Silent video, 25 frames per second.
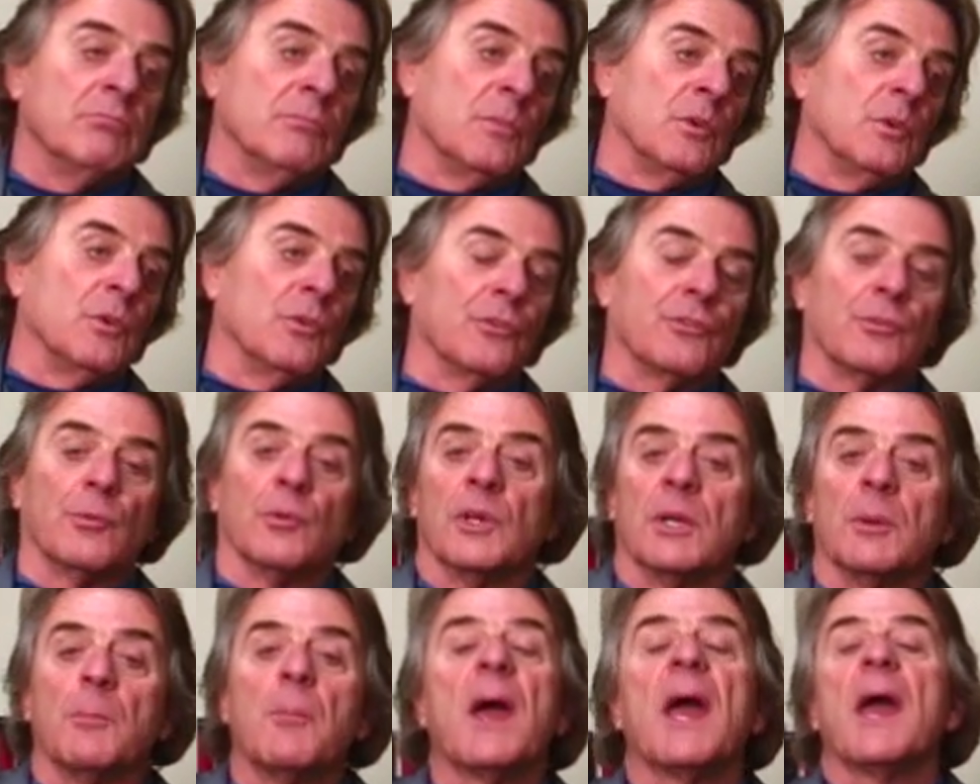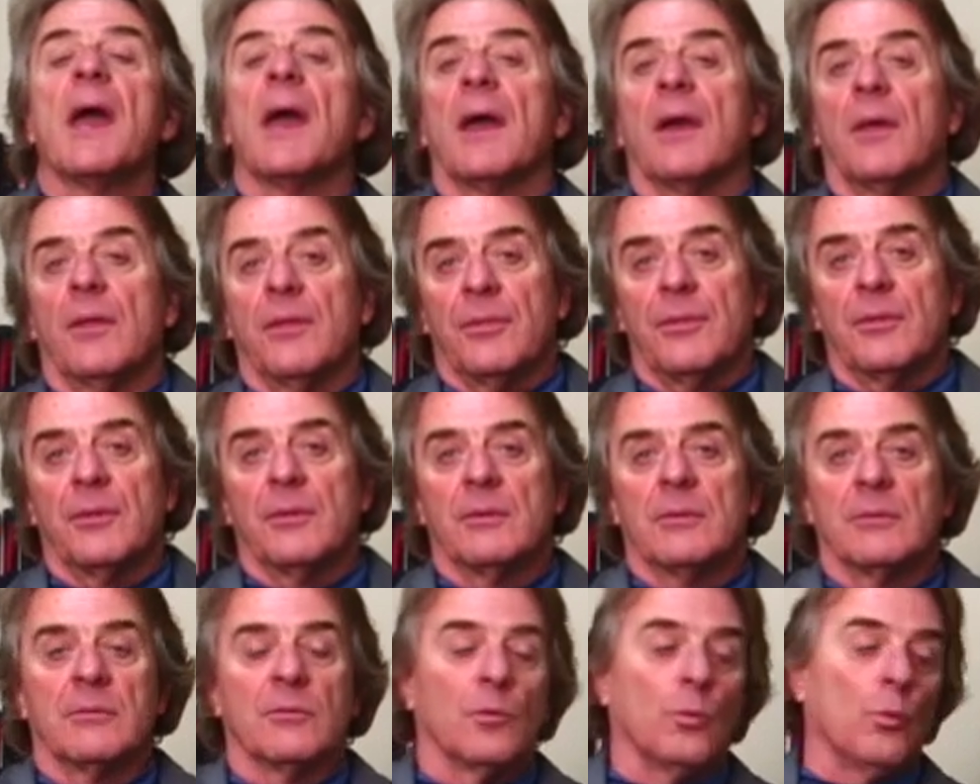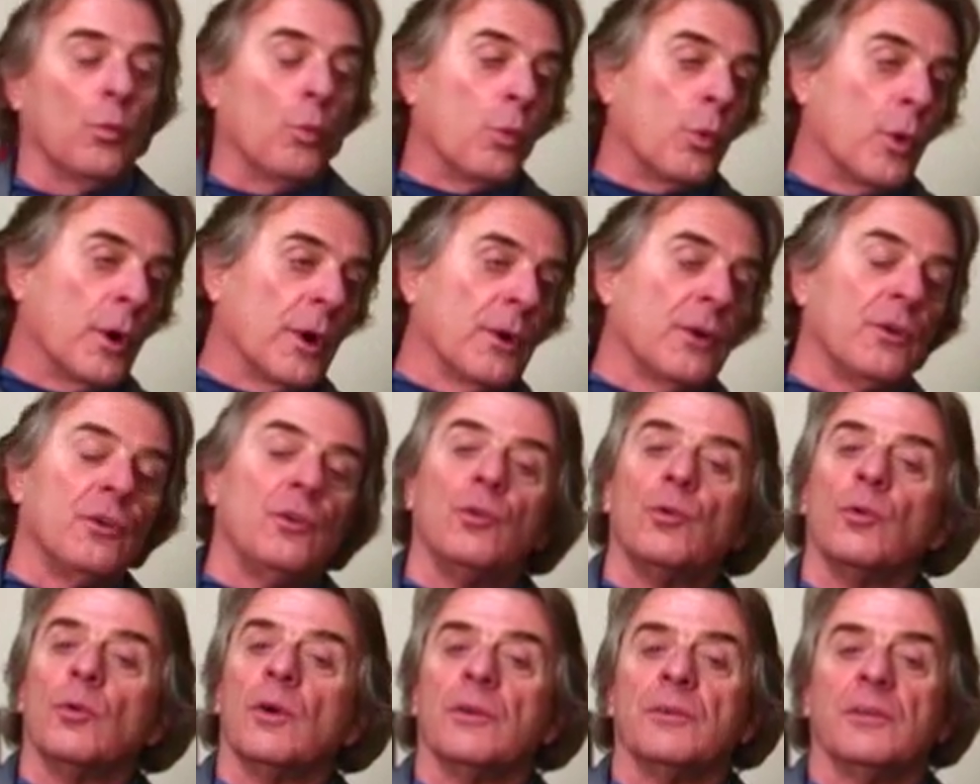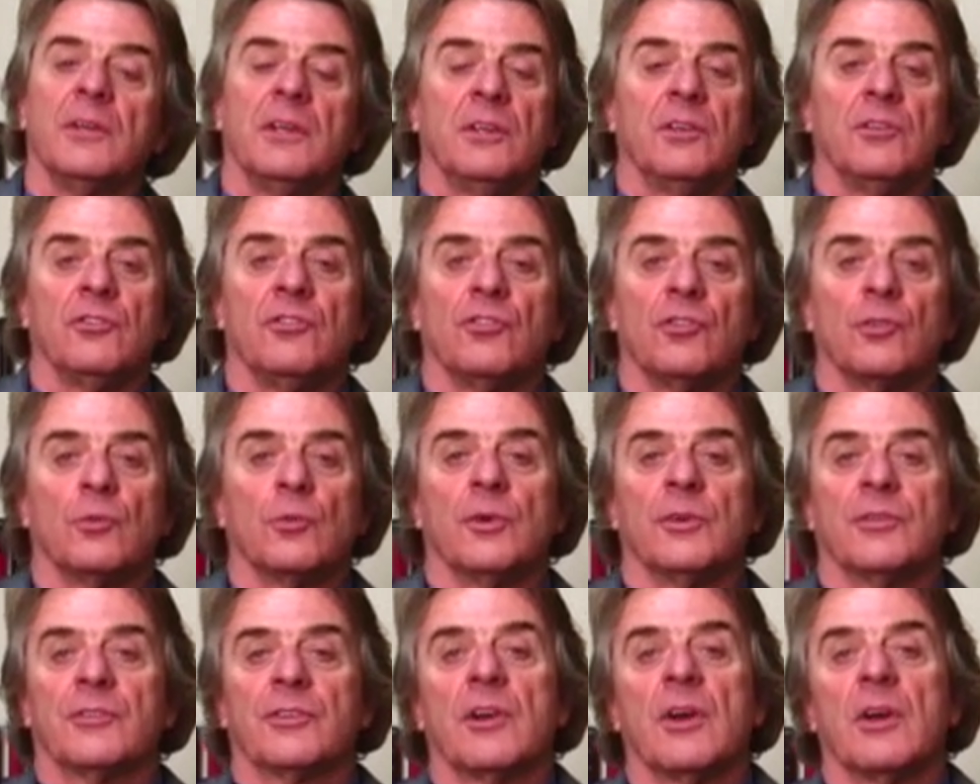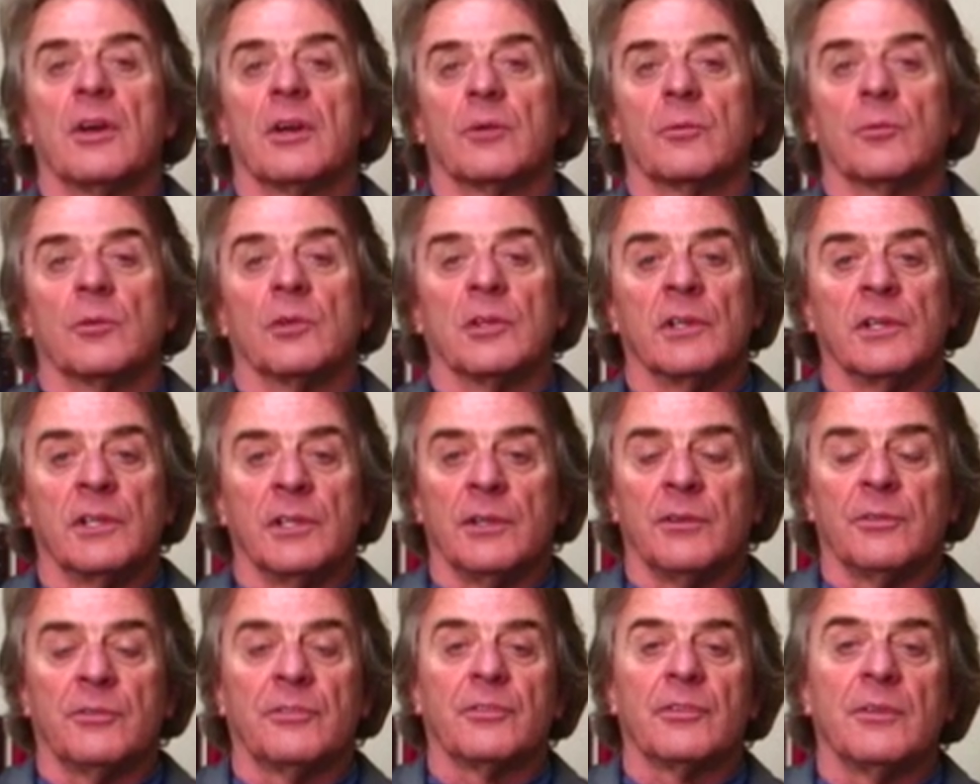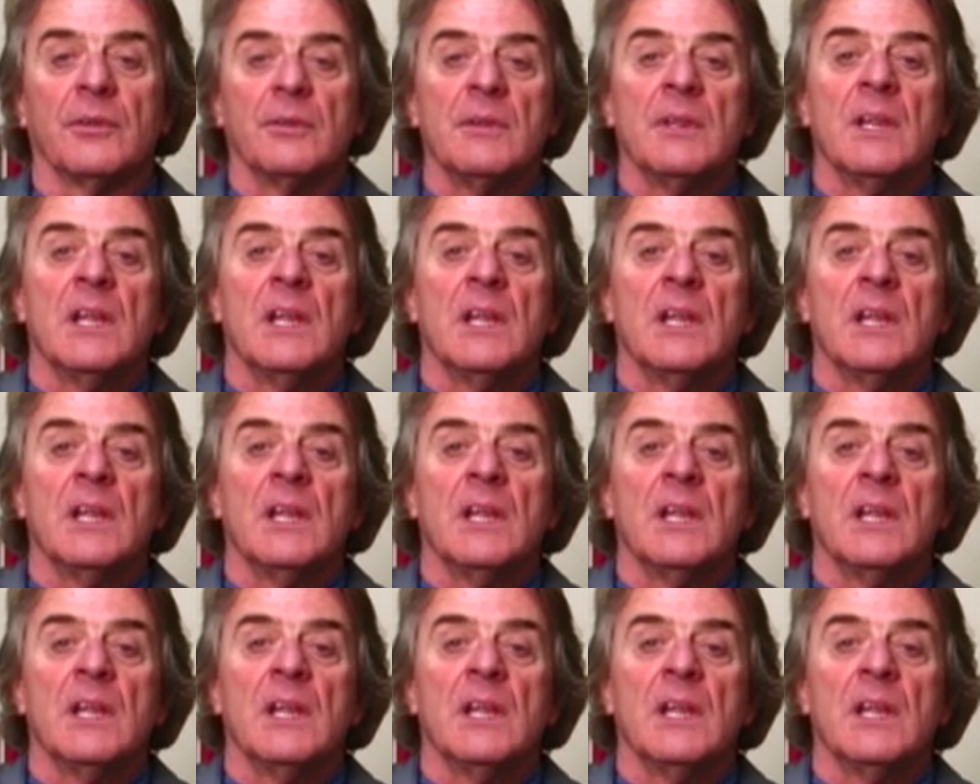your swing path, where you unhinge your wrist cock release,